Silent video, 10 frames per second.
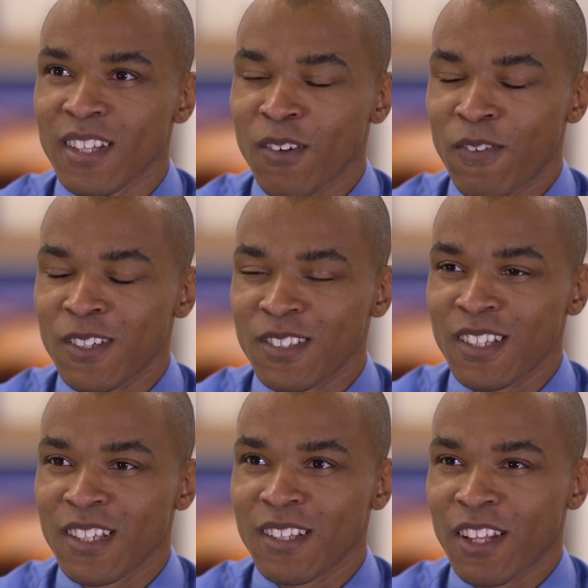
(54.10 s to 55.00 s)
The first
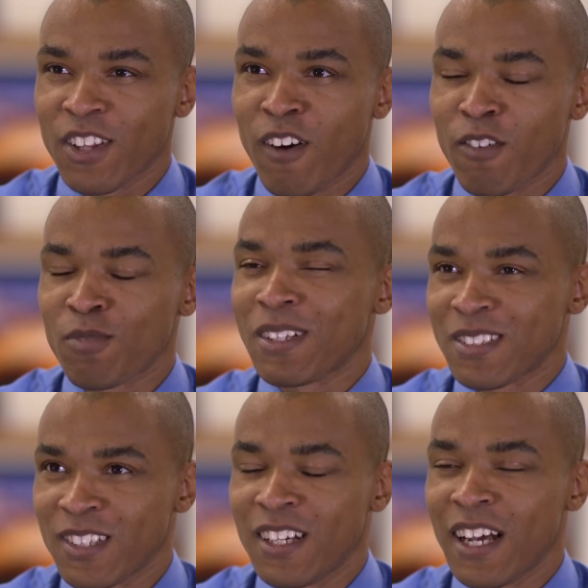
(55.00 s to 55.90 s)
thing I thought was my
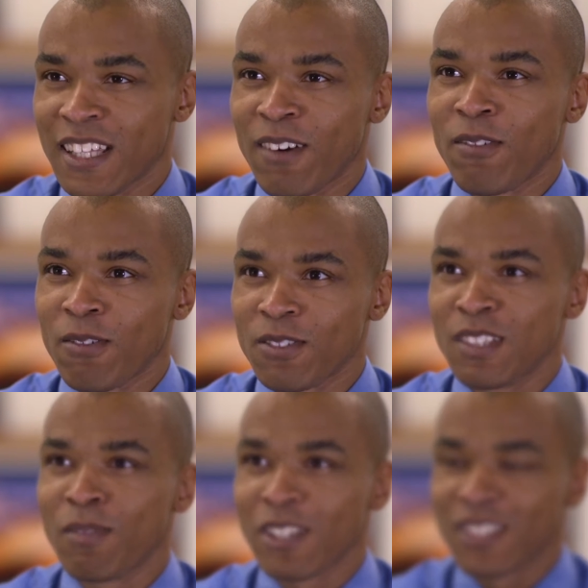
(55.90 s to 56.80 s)
son. I never want to
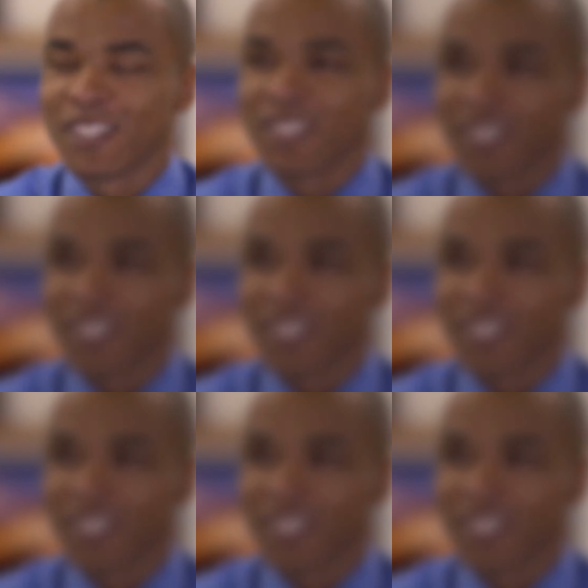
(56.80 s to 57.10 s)
see my son